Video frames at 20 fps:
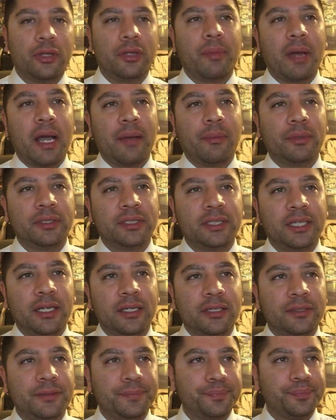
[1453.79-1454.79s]
The Bible
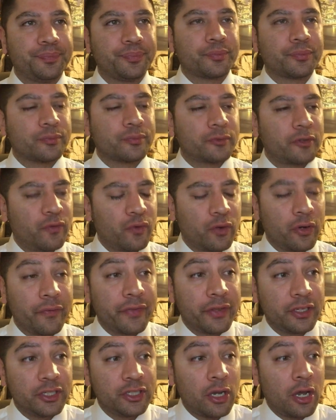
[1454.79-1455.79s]
says, "For
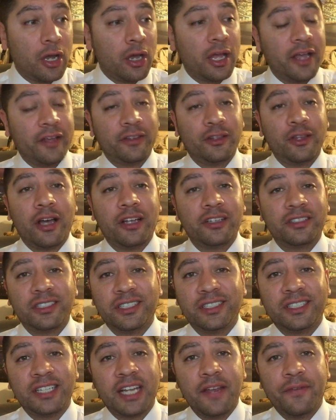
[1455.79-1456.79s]
if the salt had lost
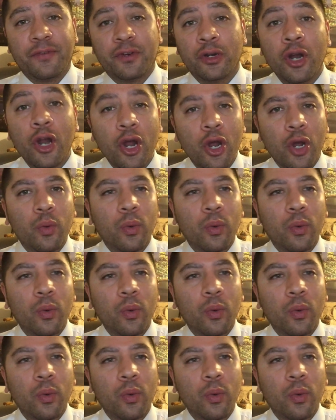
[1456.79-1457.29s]
its savor,